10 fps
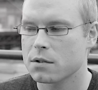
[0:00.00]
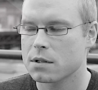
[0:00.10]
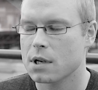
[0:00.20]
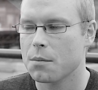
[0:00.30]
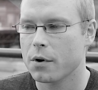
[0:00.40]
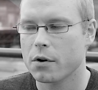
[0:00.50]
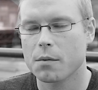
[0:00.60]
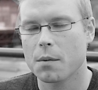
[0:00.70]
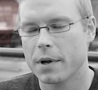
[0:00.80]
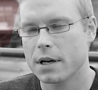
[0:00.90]
At some point
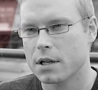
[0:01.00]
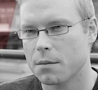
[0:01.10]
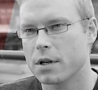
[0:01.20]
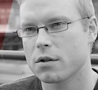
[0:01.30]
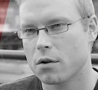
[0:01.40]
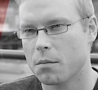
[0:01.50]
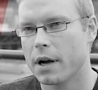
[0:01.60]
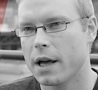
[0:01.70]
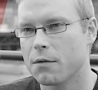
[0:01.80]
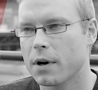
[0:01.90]
during my PhD, I mentioned to
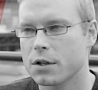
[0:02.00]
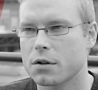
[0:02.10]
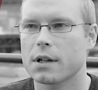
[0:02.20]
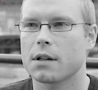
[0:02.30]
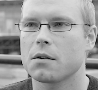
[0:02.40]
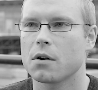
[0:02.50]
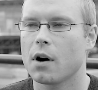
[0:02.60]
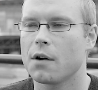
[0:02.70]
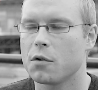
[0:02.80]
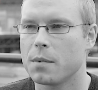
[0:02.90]
my advisor that, you know,
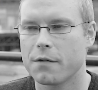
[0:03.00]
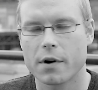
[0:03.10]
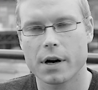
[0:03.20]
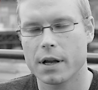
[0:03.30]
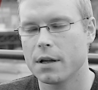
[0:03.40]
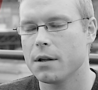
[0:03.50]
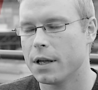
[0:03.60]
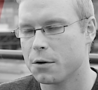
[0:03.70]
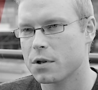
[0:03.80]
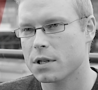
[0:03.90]
I would be very
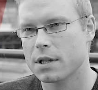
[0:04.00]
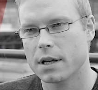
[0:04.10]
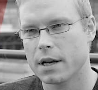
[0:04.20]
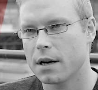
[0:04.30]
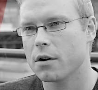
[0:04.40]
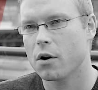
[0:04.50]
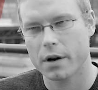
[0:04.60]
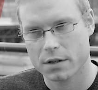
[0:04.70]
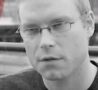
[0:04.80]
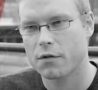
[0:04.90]
interested in
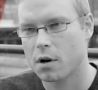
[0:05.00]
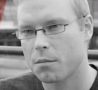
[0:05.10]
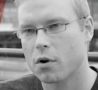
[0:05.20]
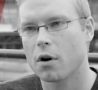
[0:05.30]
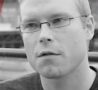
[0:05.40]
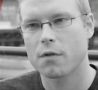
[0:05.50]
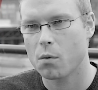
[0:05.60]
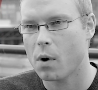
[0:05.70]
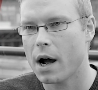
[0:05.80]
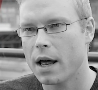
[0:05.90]
going somewhere abroad for a
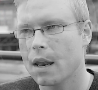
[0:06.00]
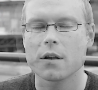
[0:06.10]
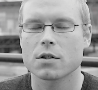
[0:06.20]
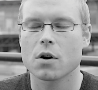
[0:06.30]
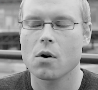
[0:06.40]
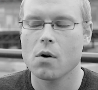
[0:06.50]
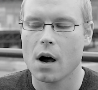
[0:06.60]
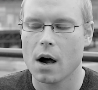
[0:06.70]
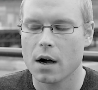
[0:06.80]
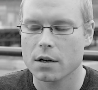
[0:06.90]
while. So
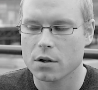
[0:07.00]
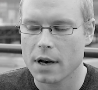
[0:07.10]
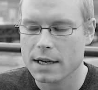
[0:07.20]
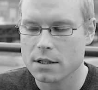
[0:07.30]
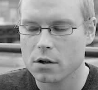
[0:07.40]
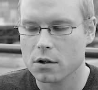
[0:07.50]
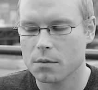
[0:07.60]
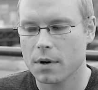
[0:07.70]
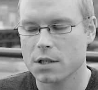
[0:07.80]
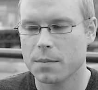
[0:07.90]
last
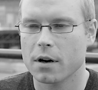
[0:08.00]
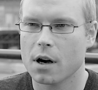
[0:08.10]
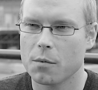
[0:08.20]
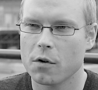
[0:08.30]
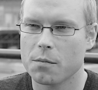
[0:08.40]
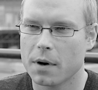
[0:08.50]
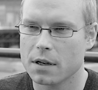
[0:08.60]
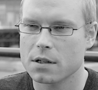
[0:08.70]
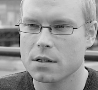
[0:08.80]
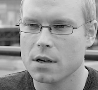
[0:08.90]
autumn, I spent a couple of
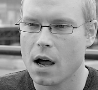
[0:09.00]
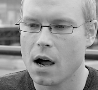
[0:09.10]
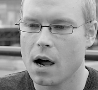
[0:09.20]
months